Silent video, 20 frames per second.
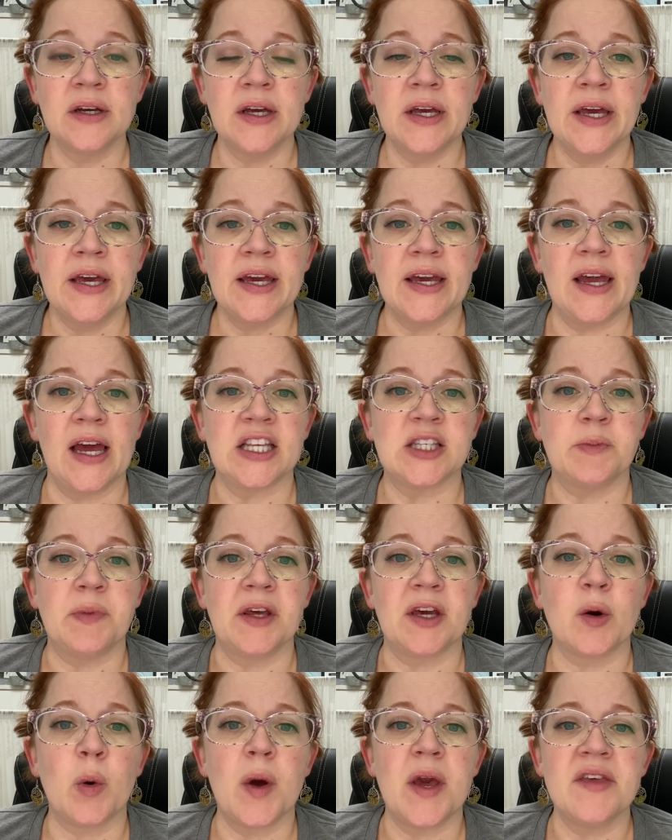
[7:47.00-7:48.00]
He has
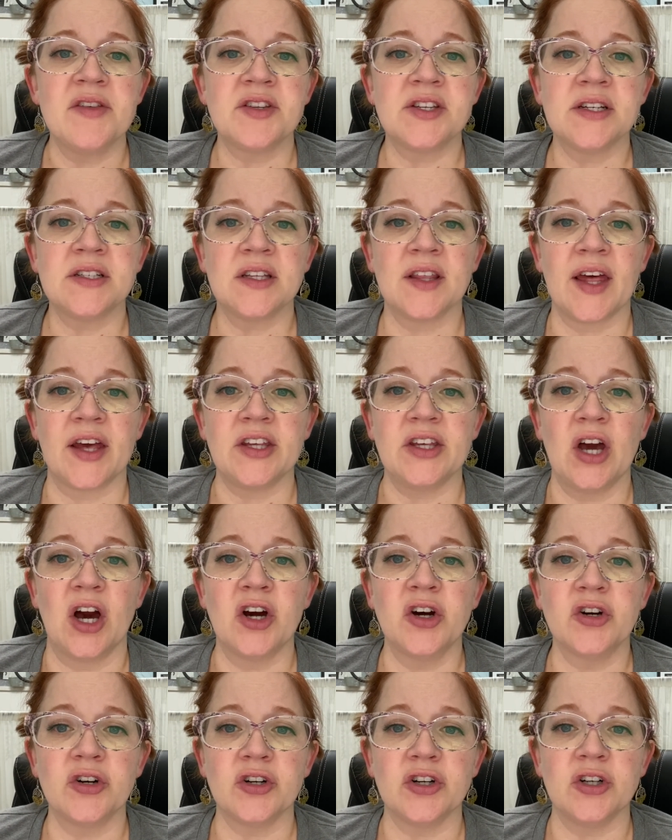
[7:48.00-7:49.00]
bequeathed it to that
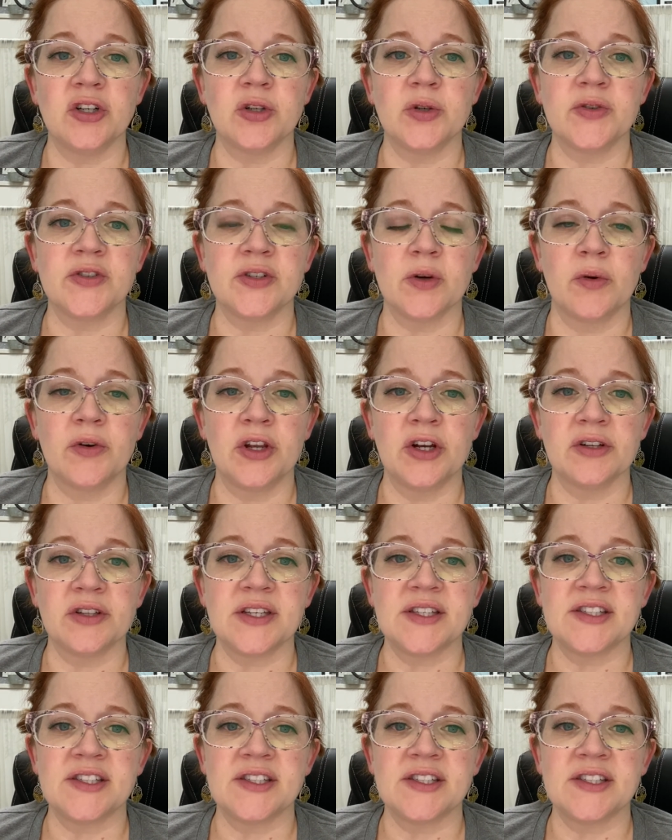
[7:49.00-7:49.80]
young girl who so nearly